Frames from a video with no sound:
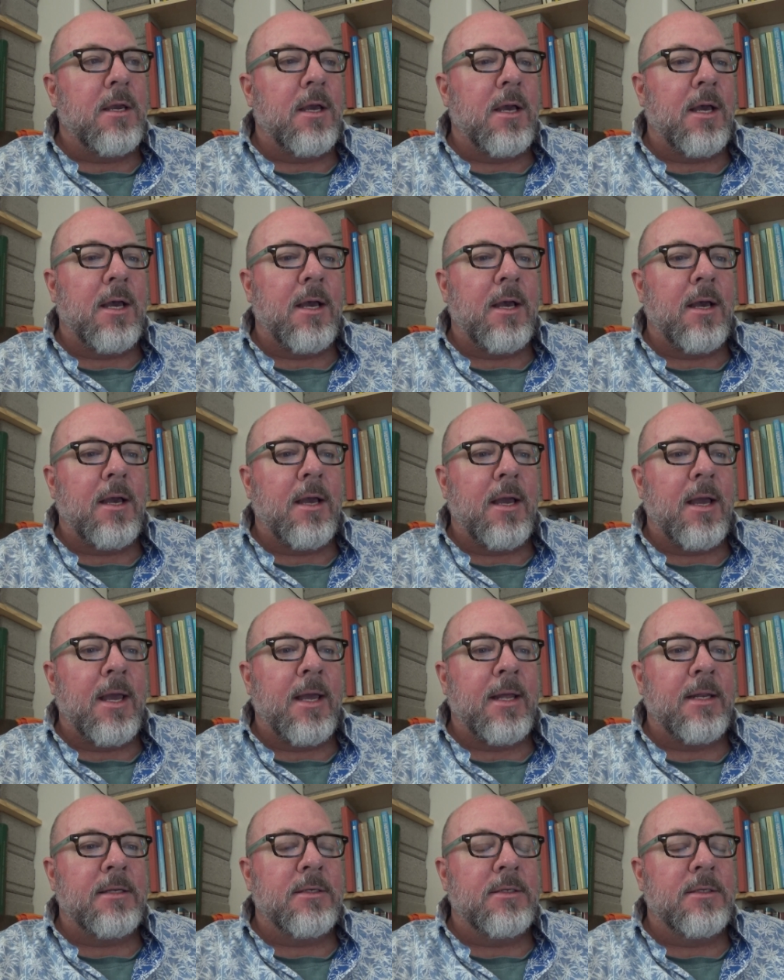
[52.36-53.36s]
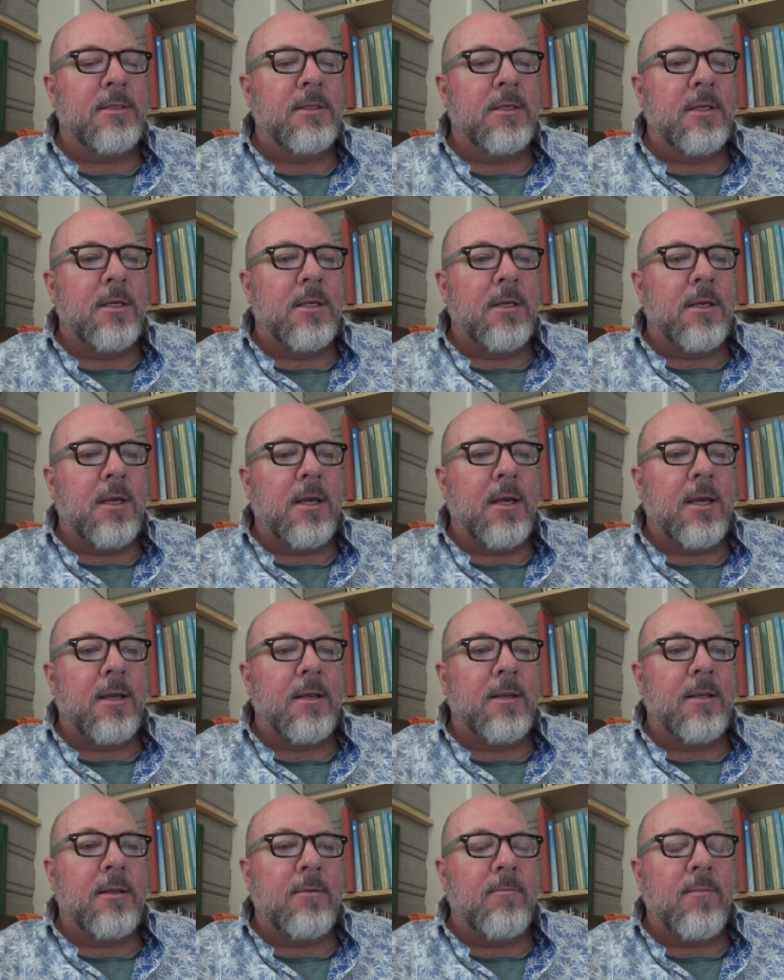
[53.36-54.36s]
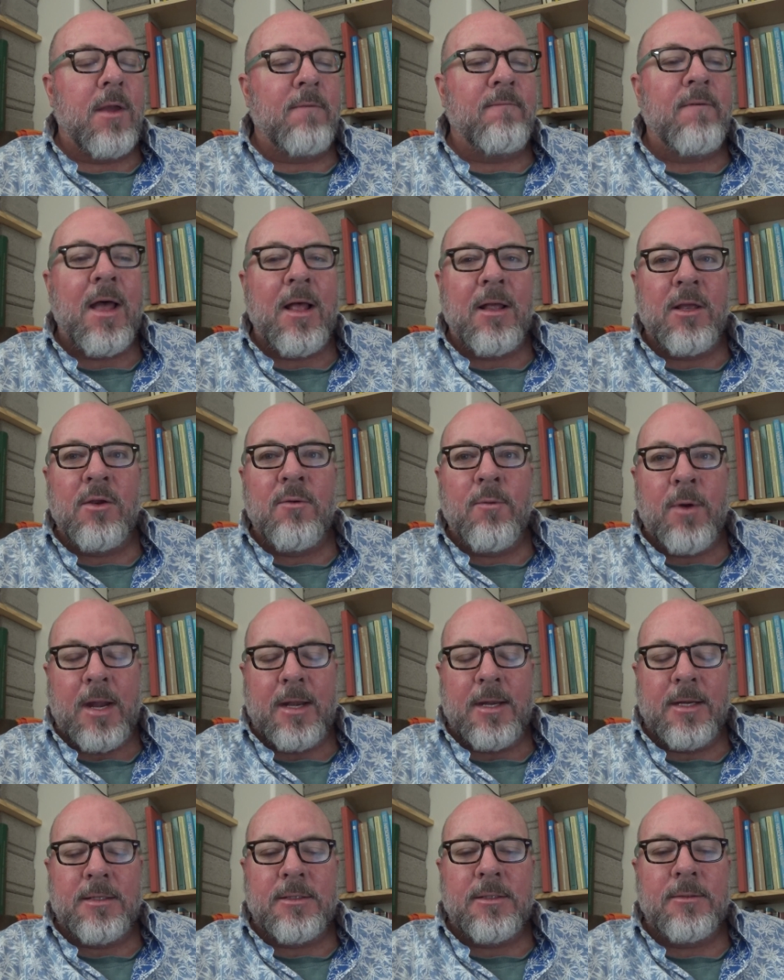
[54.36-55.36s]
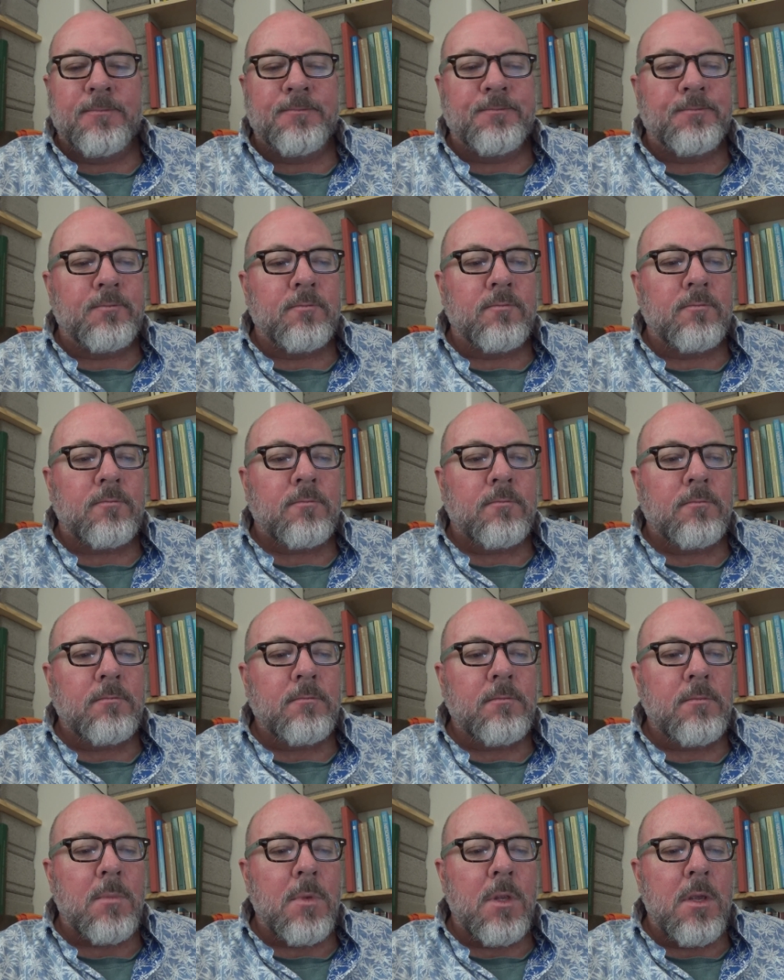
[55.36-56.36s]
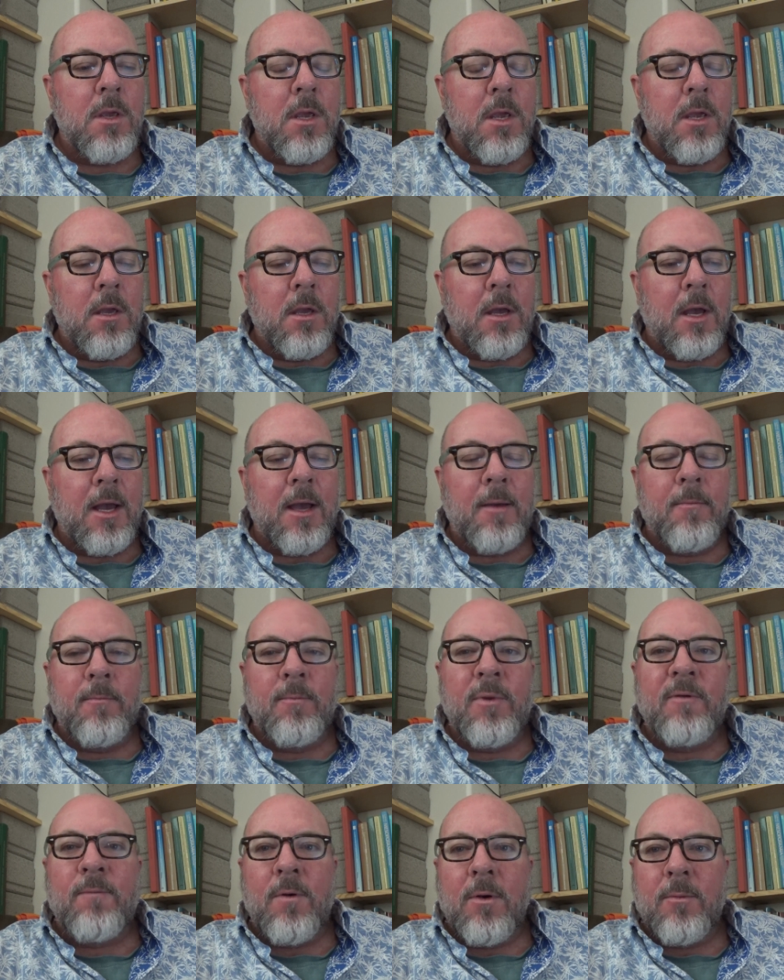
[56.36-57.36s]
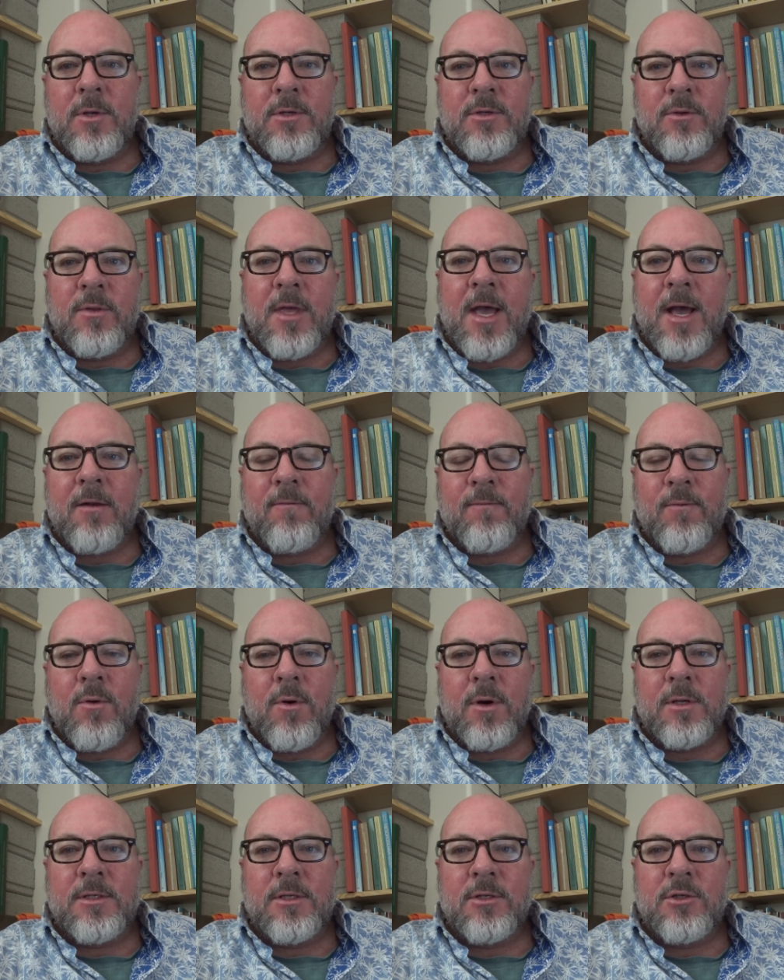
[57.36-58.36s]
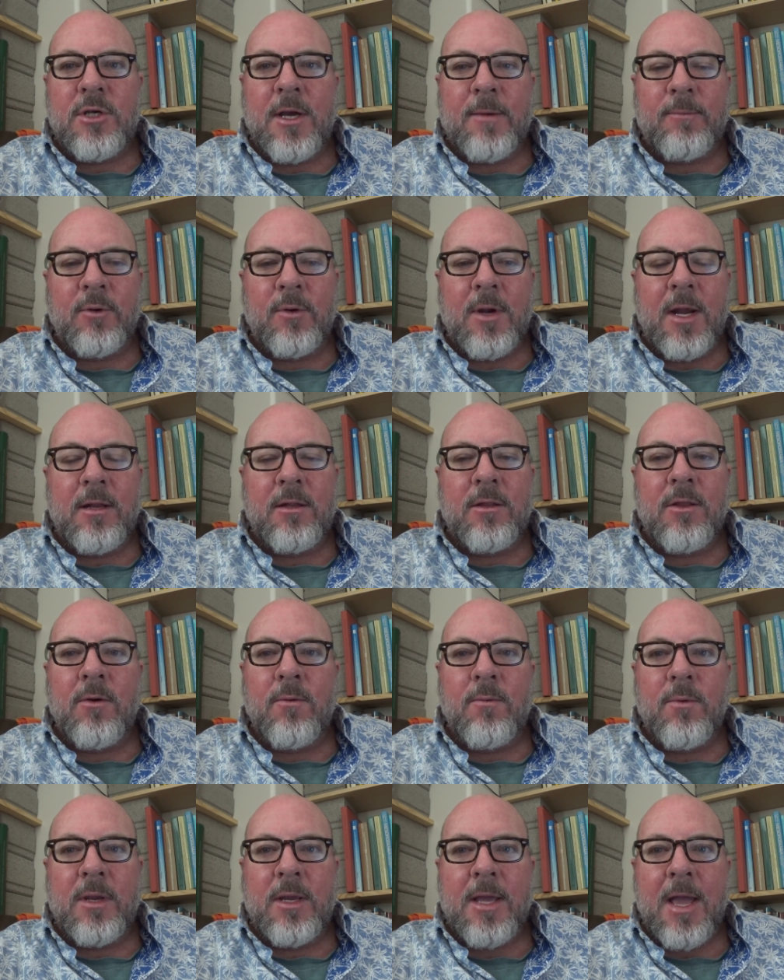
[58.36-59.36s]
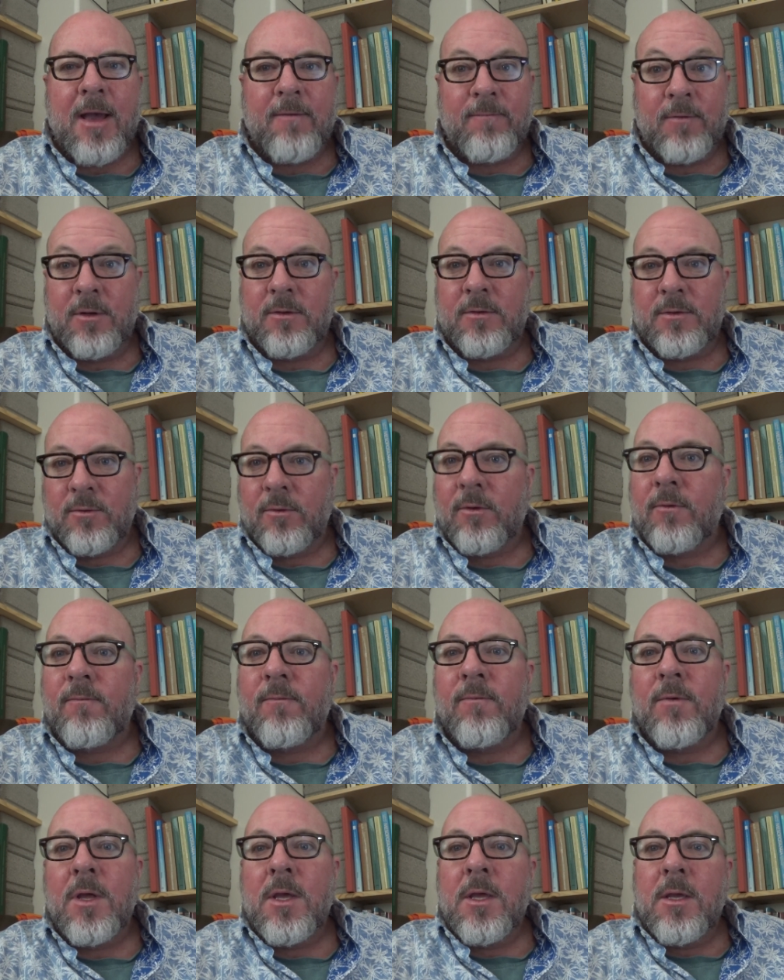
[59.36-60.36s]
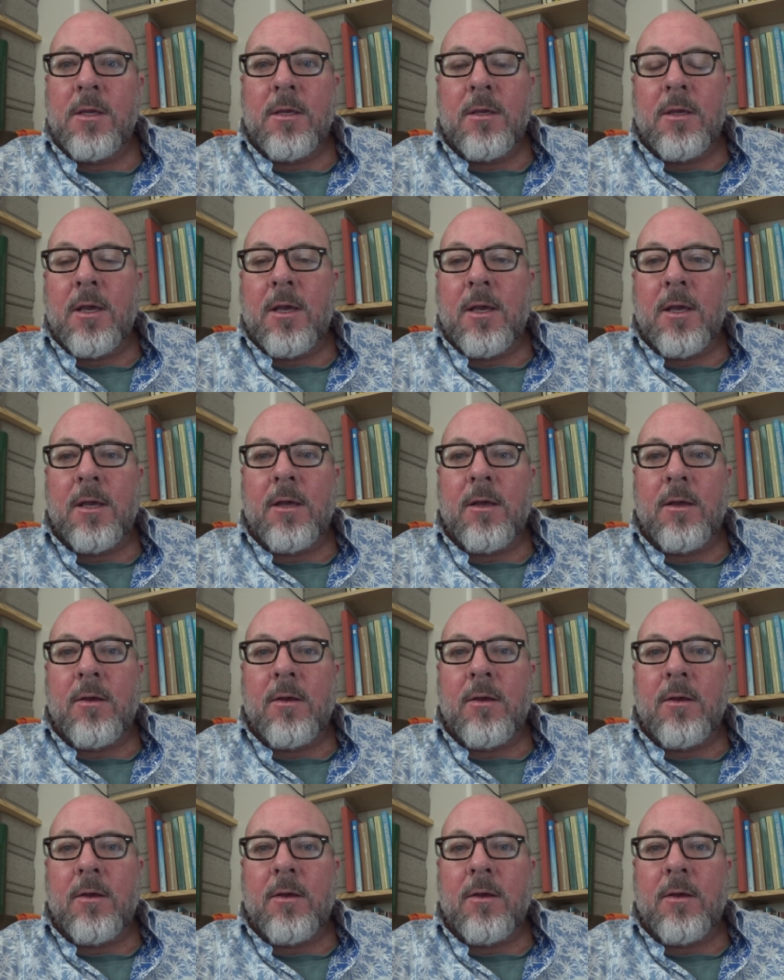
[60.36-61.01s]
uh, and uh, evaluate it. Uh, before we do that, of course, in chapter 8, though, we have to sort of uh,